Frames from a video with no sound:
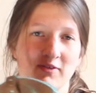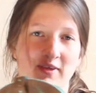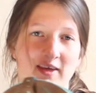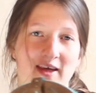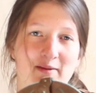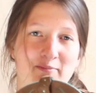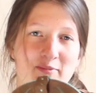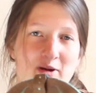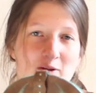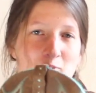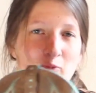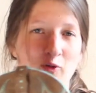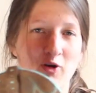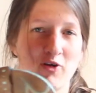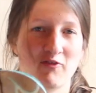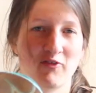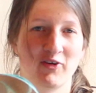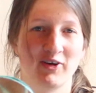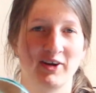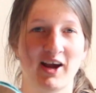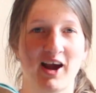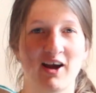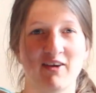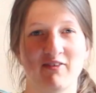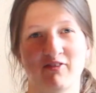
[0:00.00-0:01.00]
and my
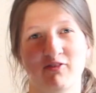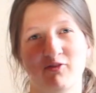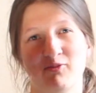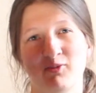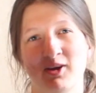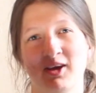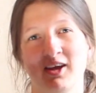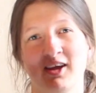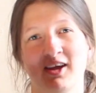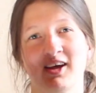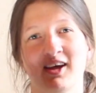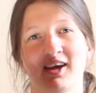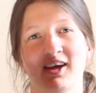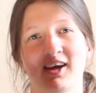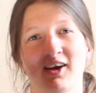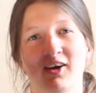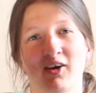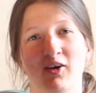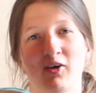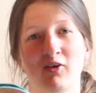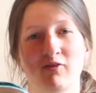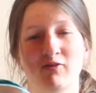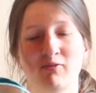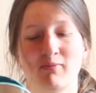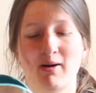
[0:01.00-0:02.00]
boyfriend got for me
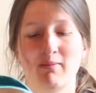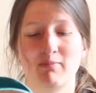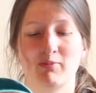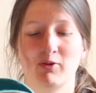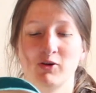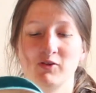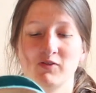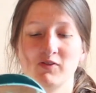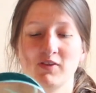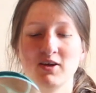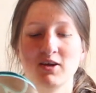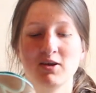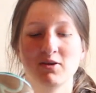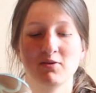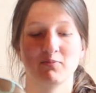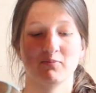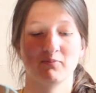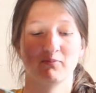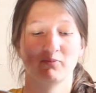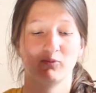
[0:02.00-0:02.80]
over my birthday,